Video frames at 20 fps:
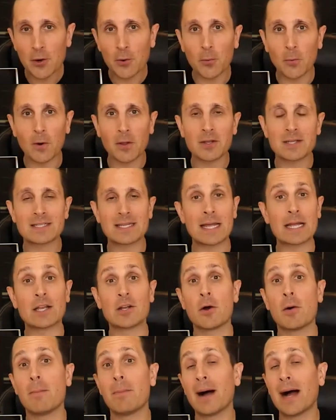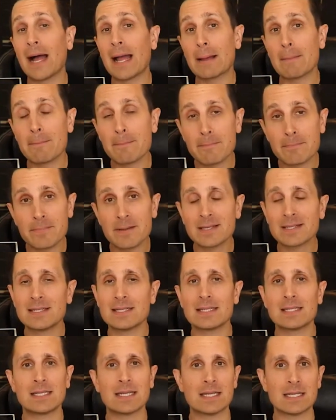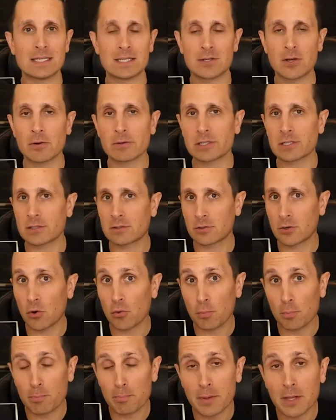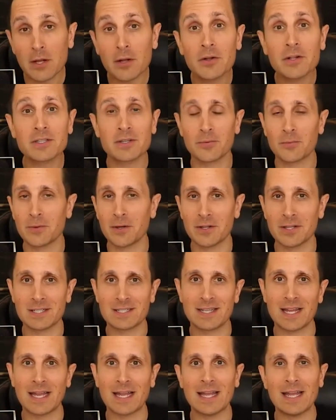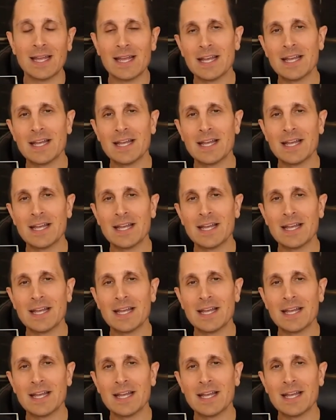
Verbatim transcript: real estate, go buy businesses, go go build real estate.